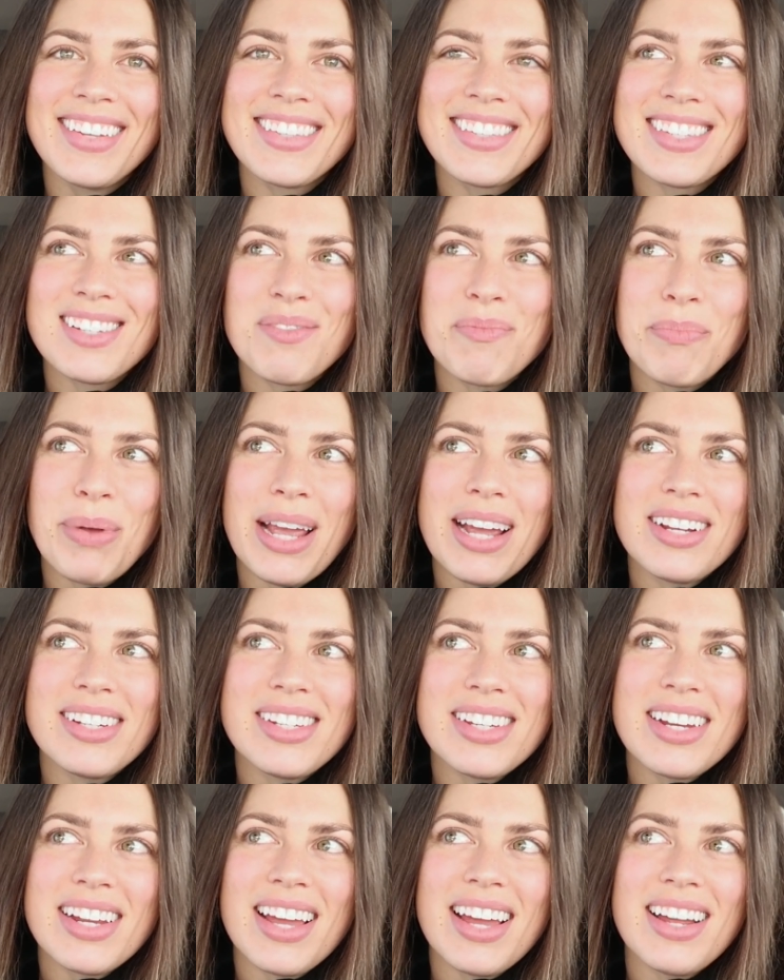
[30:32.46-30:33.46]
Some
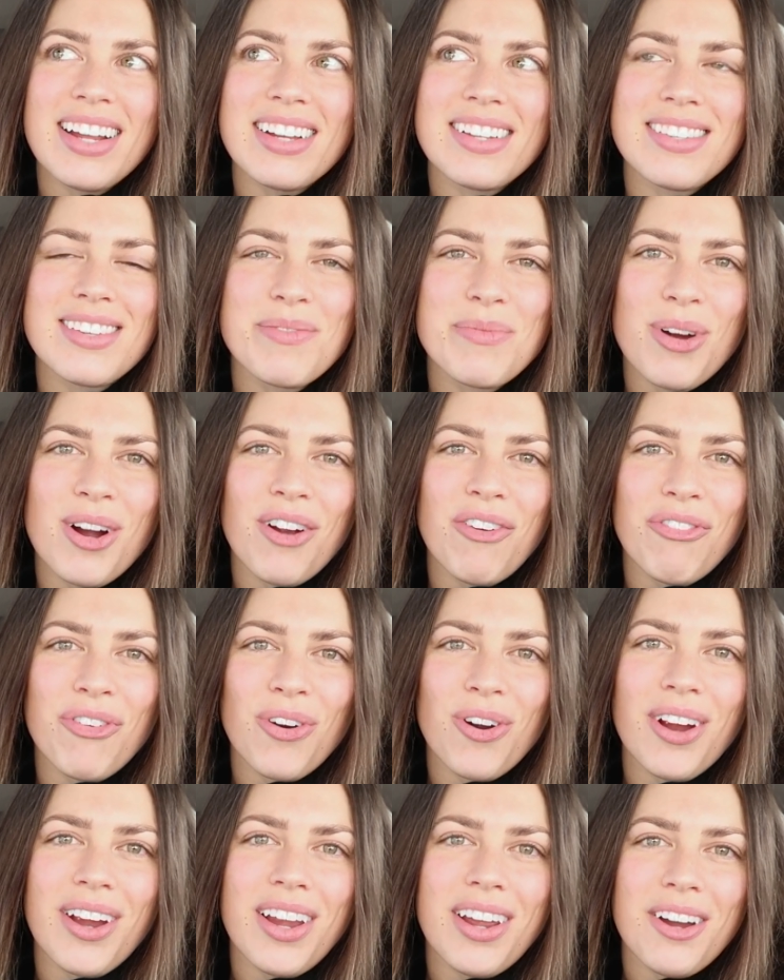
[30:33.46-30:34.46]
panting ASMR
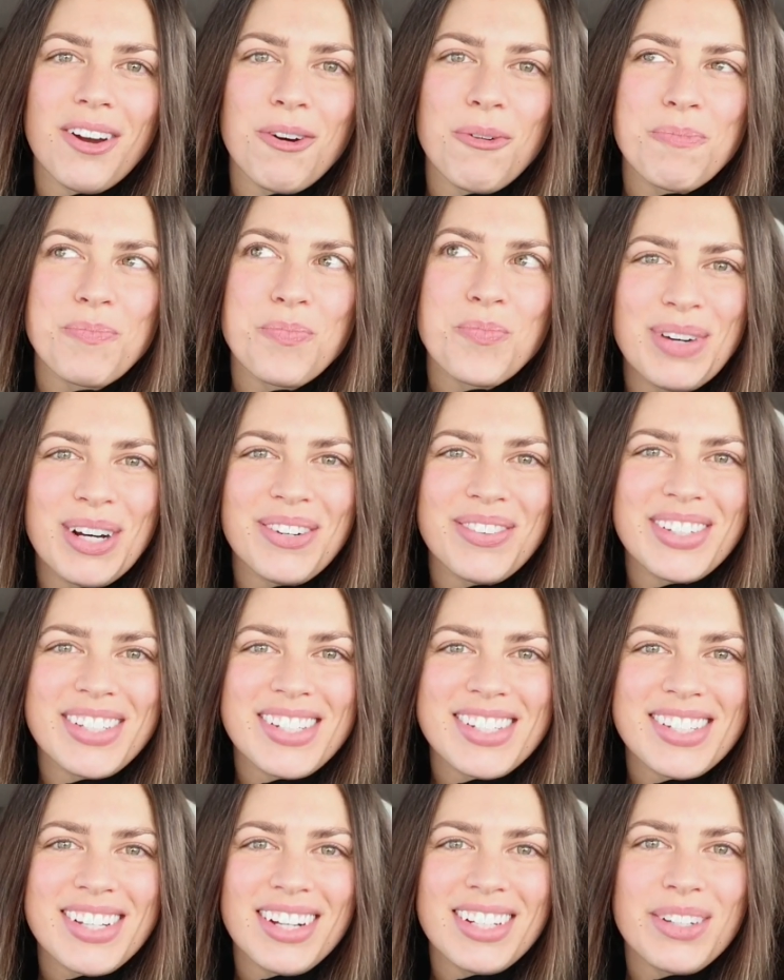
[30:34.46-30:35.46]
for you. But we
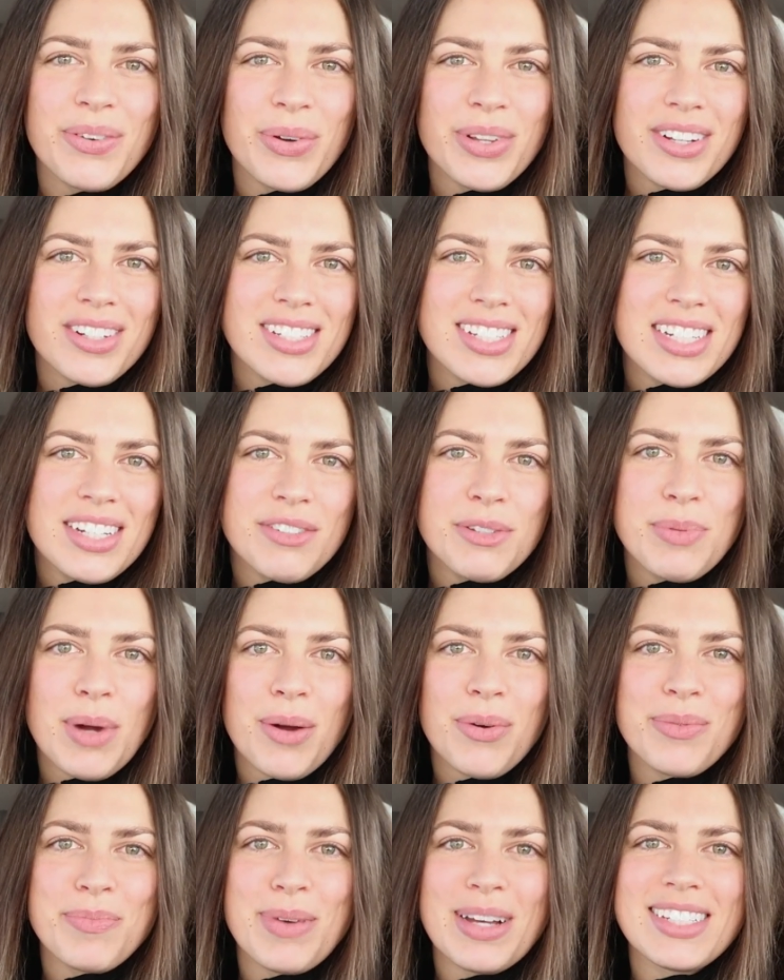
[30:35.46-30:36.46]
just got done with our sniff
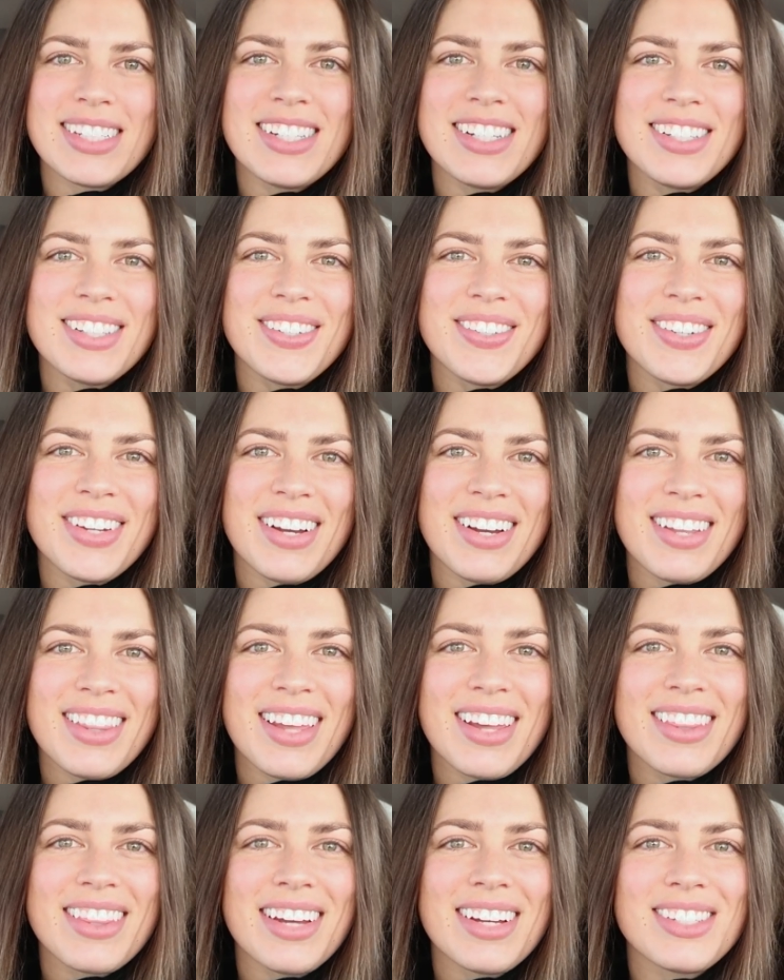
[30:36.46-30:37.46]
spot with Bestie Luna. I
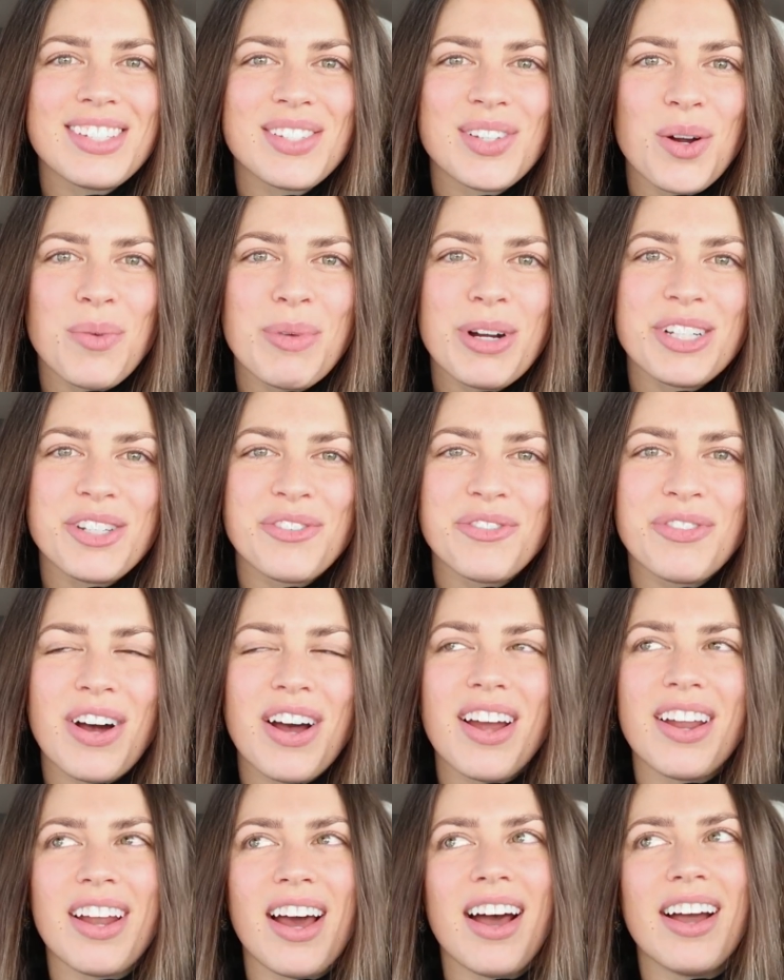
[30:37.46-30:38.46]
think they had so much
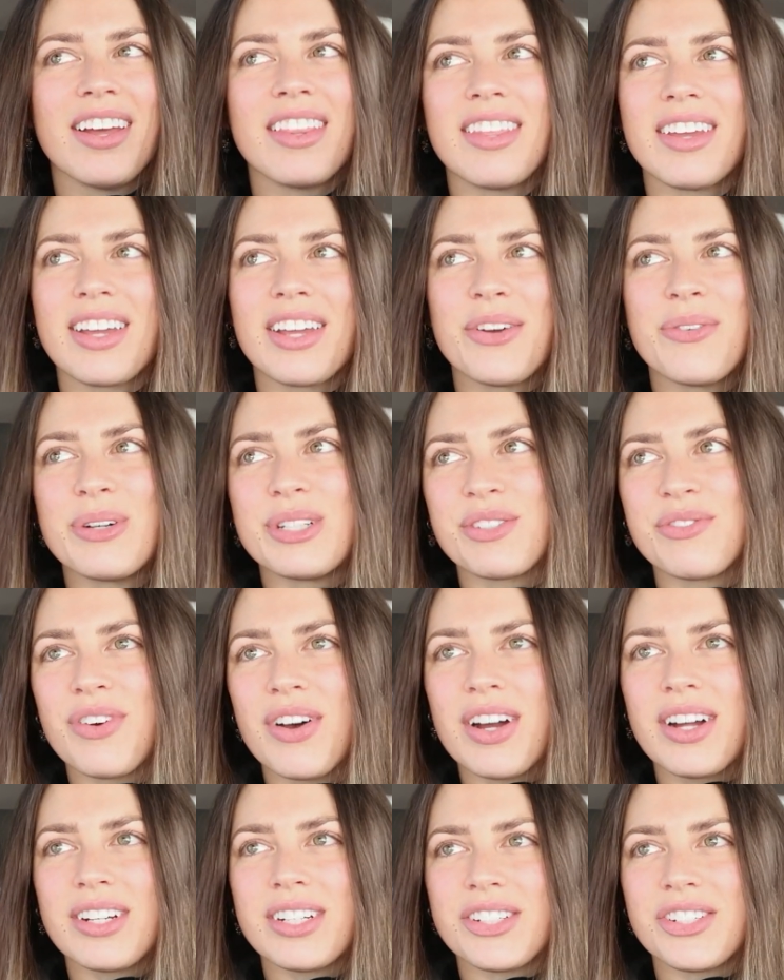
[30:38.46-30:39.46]
fun. I think it was
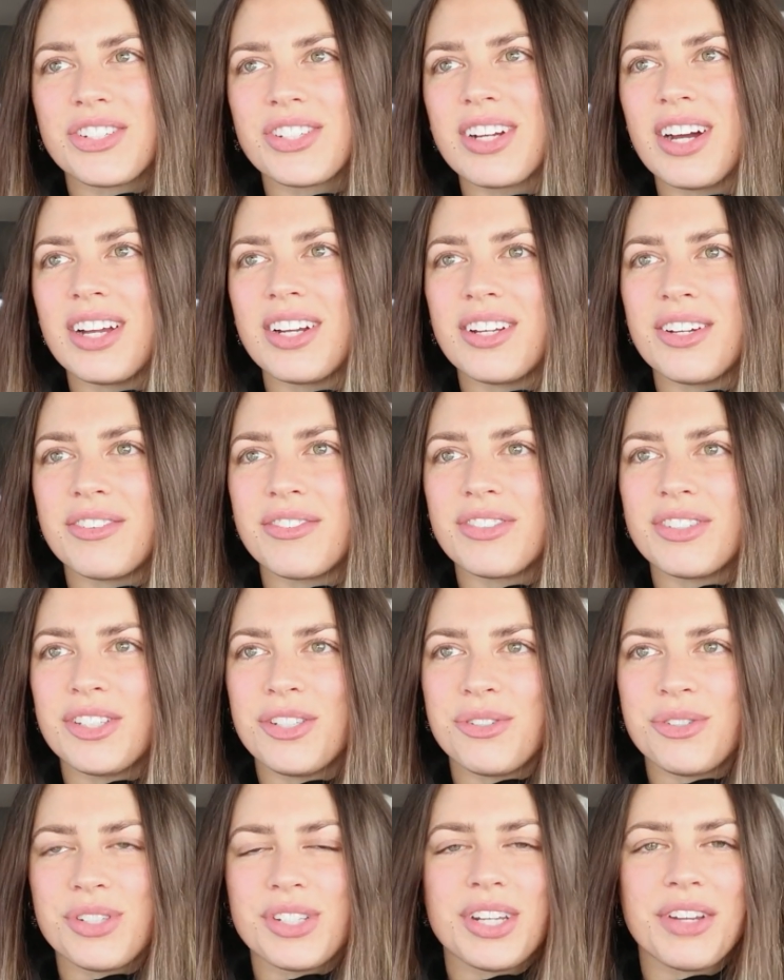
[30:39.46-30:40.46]
fun to just kind of
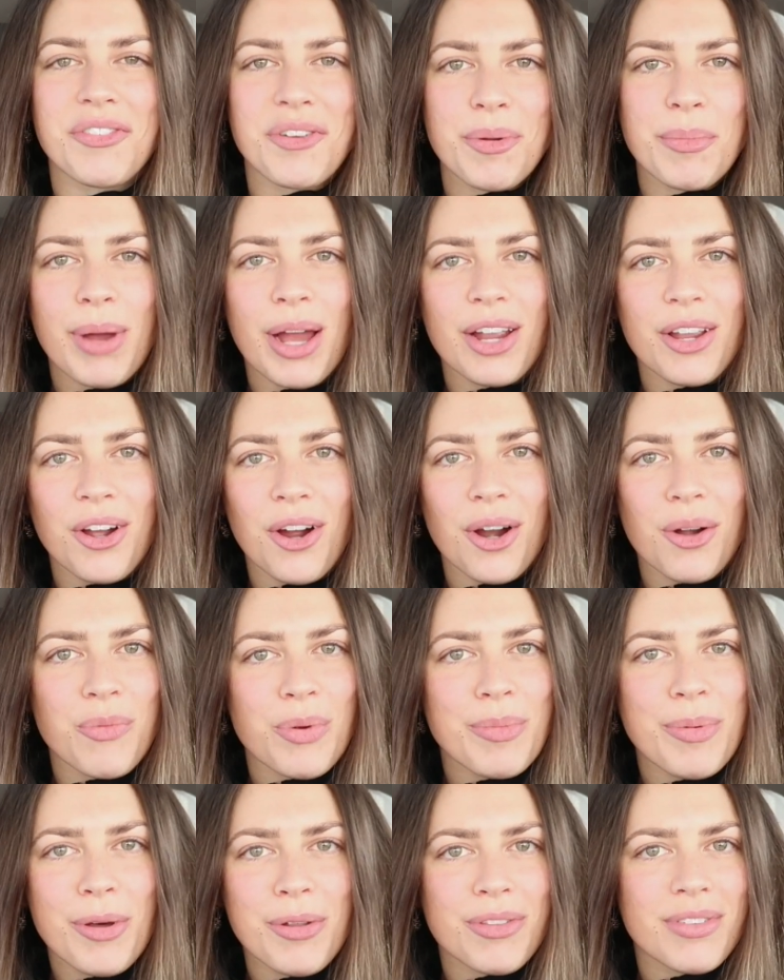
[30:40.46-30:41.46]
use a different backyard.
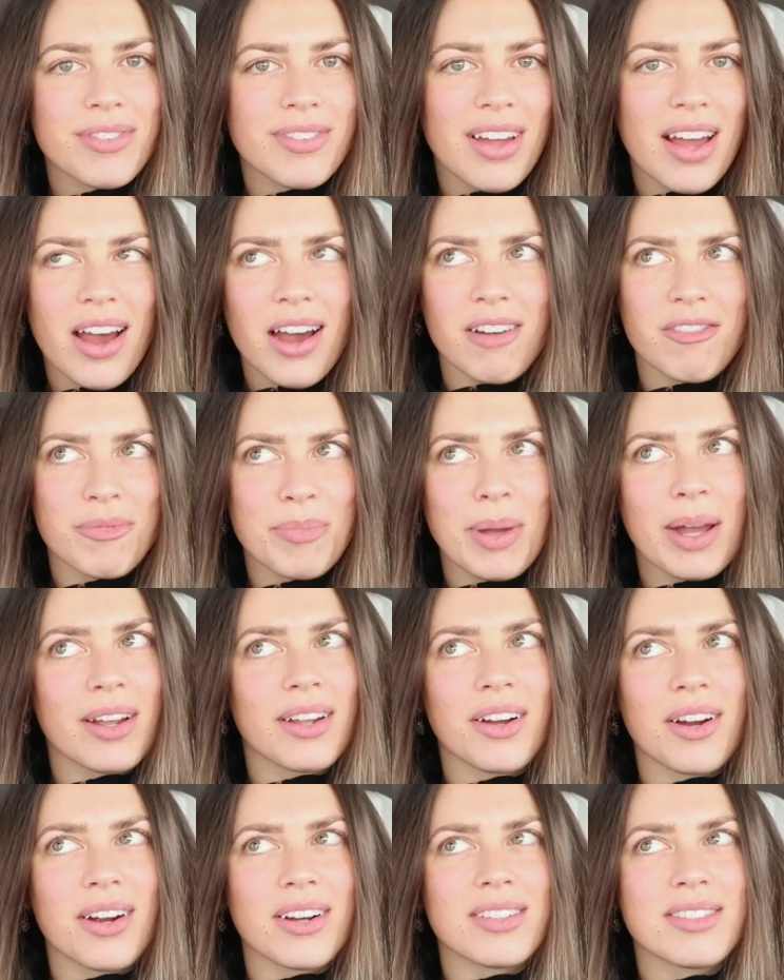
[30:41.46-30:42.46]
We both have
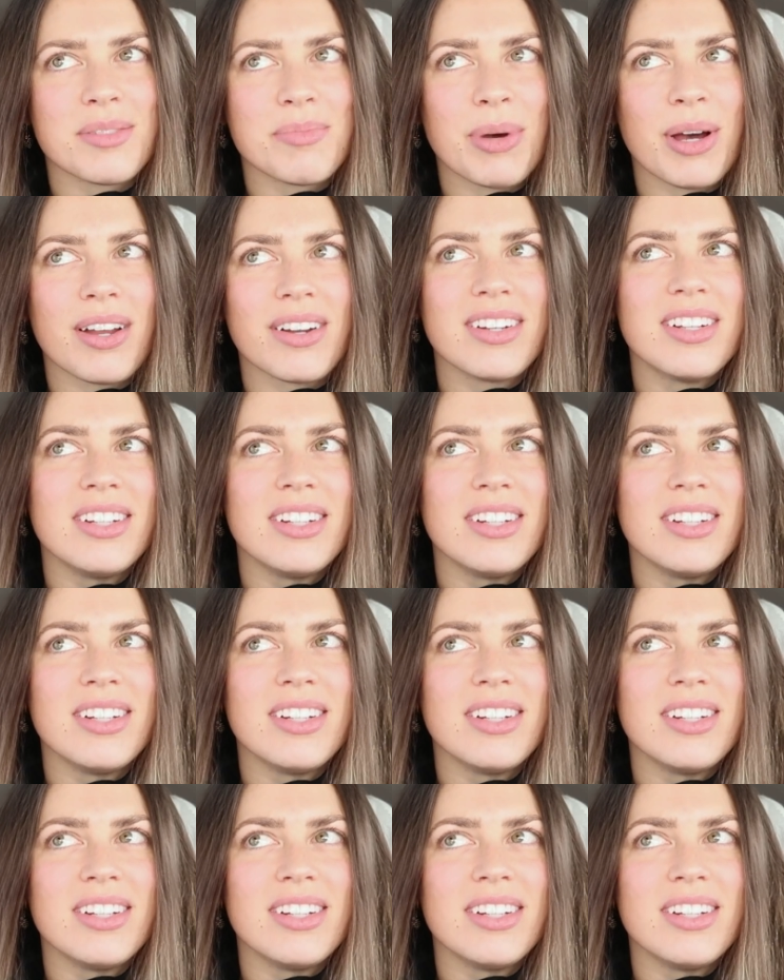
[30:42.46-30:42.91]
backyards, but